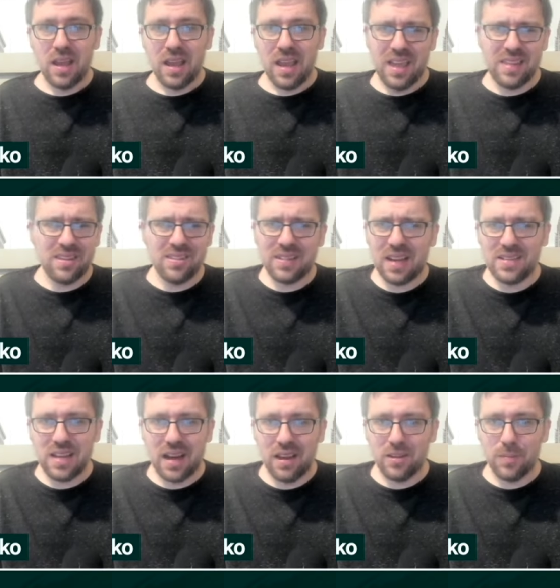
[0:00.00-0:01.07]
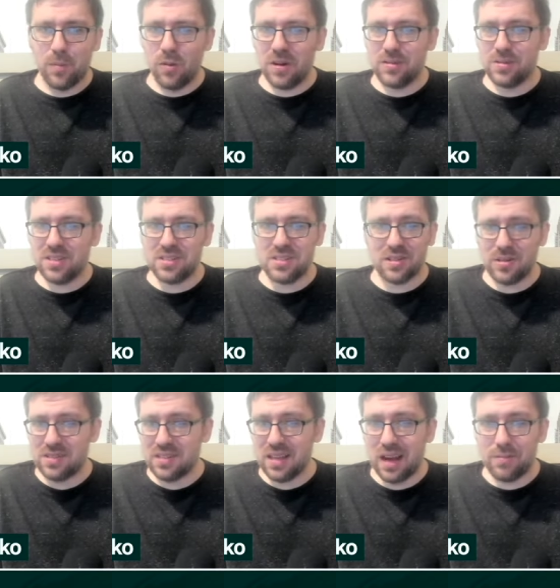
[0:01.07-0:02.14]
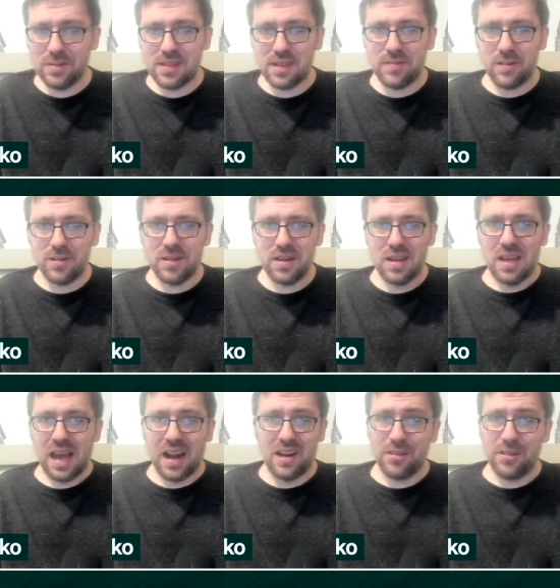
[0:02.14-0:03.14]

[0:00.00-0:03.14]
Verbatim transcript: And the other guy is Tyler Boyd, who's just a good slot receiver. I don't